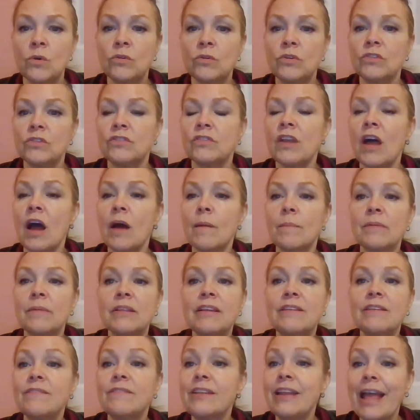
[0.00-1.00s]
who does not
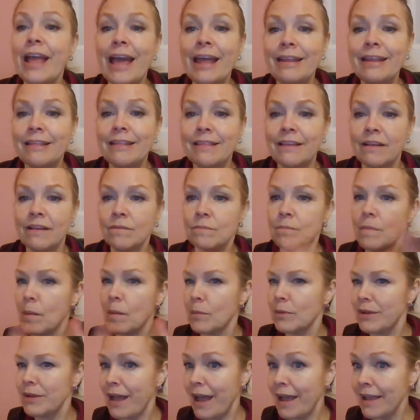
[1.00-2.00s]
believe in anything.
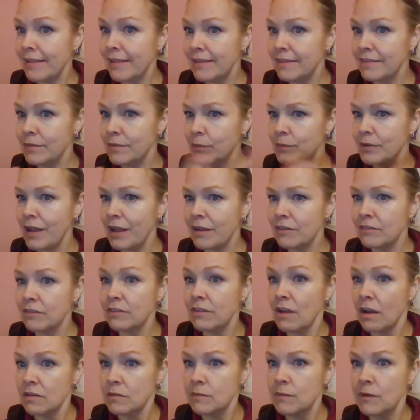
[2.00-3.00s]
Remember nihilism? We actually
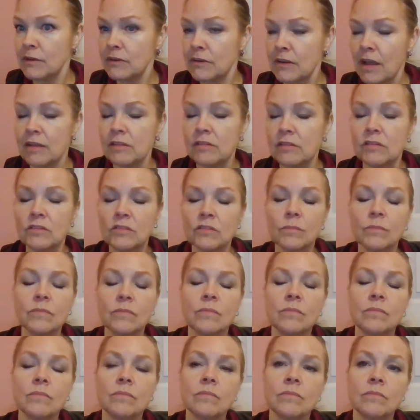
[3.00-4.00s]
talked about
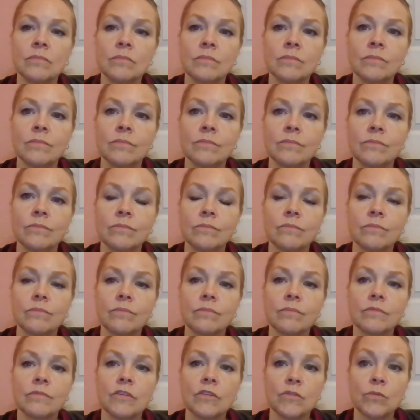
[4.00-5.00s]
nihilism
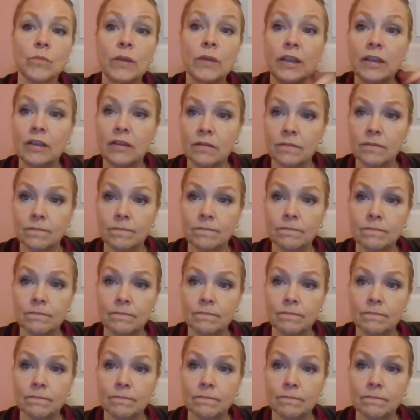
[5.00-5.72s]
this week.